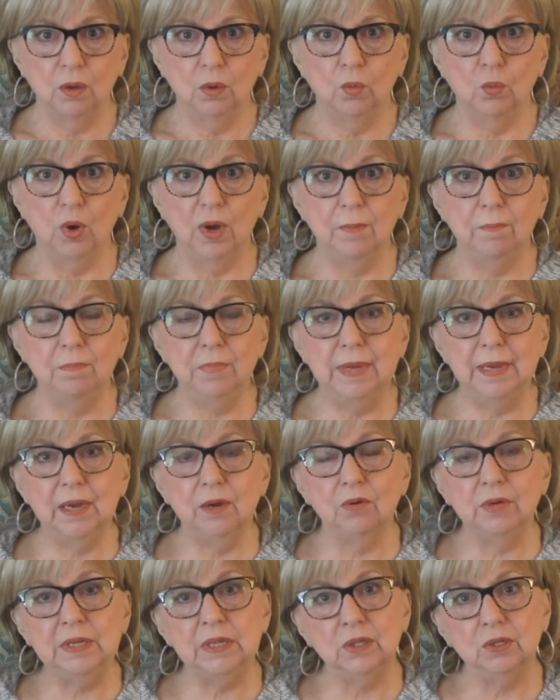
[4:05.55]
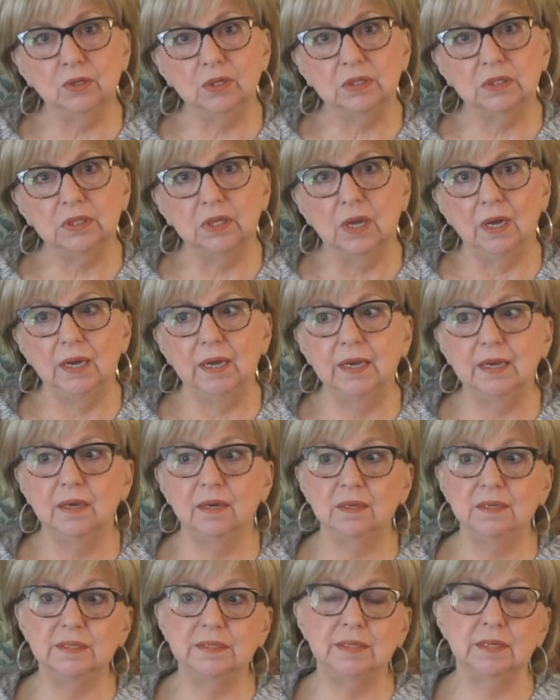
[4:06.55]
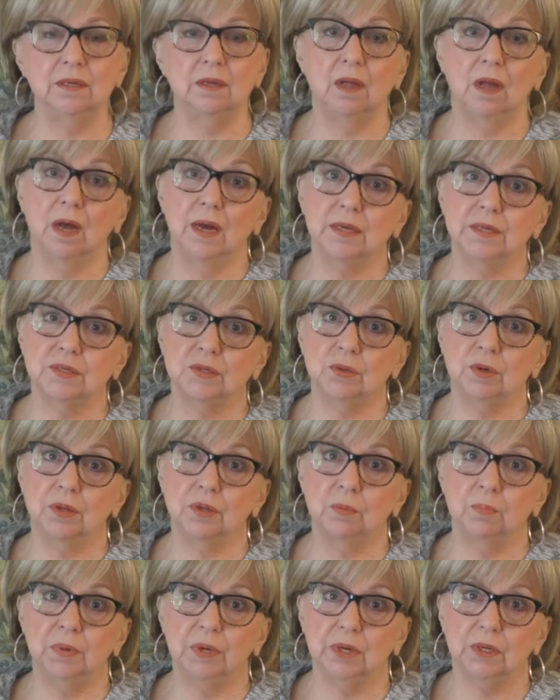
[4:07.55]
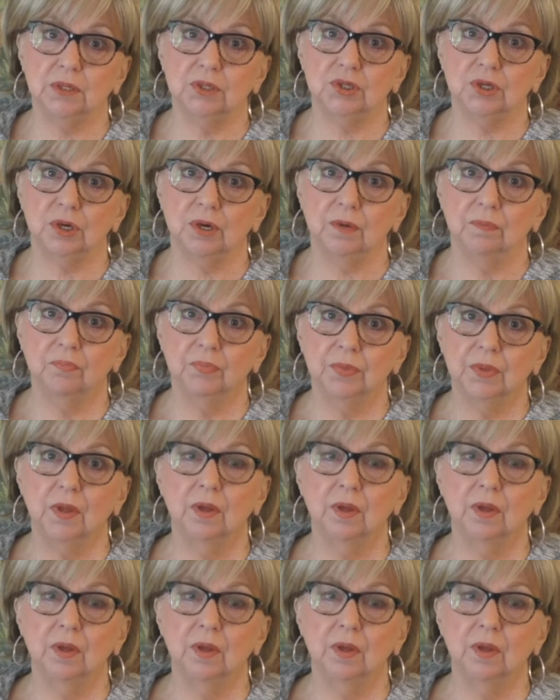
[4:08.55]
what Mary looked like until I saw the picture